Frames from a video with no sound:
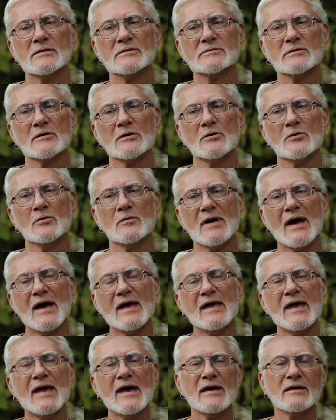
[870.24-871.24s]
So
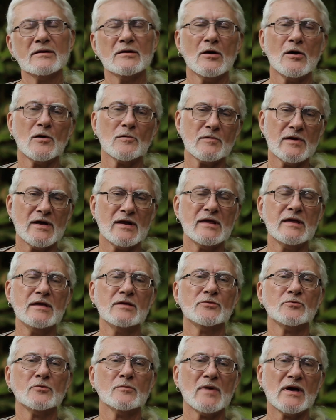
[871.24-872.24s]
I had already,
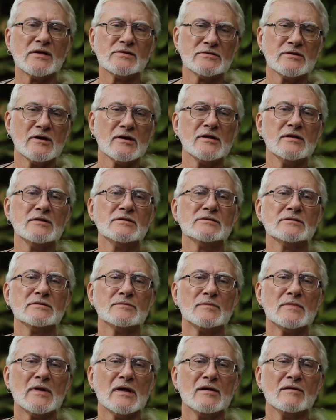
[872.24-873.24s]
through my studies
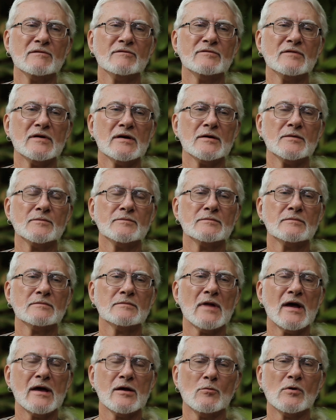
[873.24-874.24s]
of
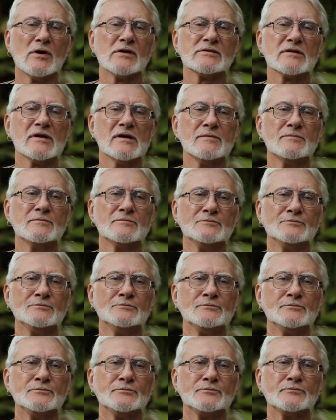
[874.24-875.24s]
ayahuasca,
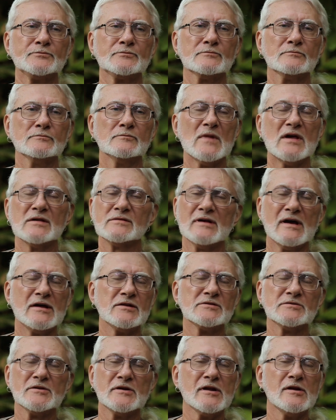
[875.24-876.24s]
as I
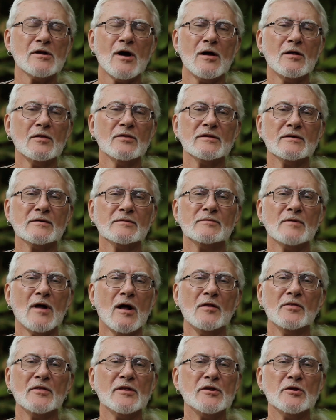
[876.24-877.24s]
had studied all the
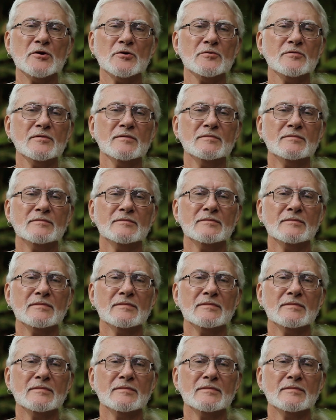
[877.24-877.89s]
known